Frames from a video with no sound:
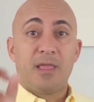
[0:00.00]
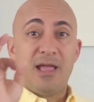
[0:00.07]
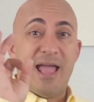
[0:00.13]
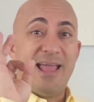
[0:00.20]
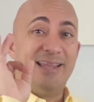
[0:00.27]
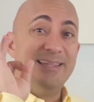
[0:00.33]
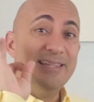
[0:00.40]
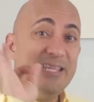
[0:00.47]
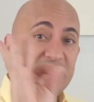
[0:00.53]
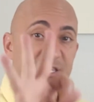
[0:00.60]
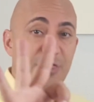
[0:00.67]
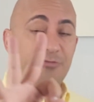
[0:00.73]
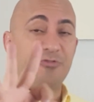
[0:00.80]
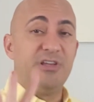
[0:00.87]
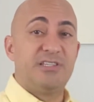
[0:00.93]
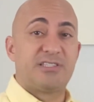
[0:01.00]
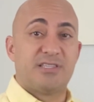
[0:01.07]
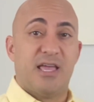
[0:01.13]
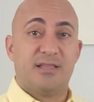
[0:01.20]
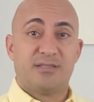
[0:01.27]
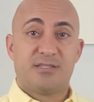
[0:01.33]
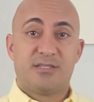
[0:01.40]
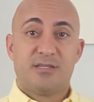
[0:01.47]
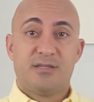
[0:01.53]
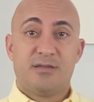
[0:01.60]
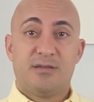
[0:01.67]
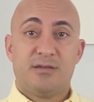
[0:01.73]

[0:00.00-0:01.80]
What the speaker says: at least 3 cents.